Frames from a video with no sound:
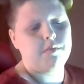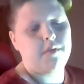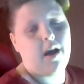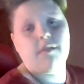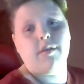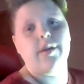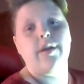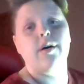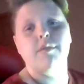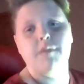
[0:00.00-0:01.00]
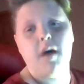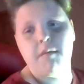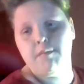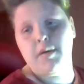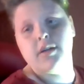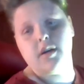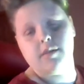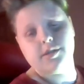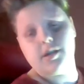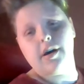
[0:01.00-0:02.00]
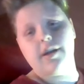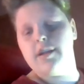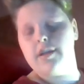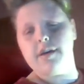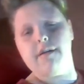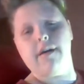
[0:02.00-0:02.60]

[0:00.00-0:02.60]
I don't really know, uh, but I'm still editing it right